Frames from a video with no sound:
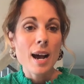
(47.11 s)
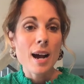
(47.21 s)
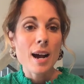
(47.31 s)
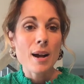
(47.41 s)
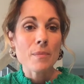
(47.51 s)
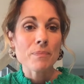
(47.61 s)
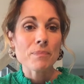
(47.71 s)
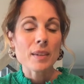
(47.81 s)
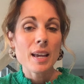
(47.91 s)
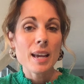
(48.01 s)

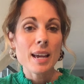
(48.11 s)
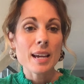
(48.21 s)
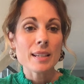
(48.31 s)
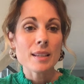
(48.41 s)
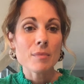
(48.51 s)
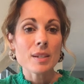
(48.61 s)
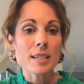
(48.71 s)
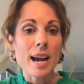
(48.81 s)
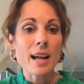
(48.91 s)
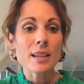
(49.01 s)
And the
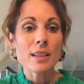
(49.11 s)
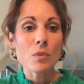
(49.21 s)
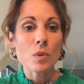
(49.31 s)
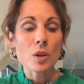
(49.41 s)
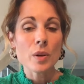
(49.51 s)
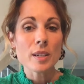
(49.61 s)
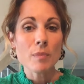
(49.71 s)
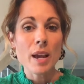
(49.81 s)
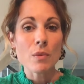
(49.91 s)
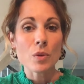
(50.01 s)
mandala that we're going to paint,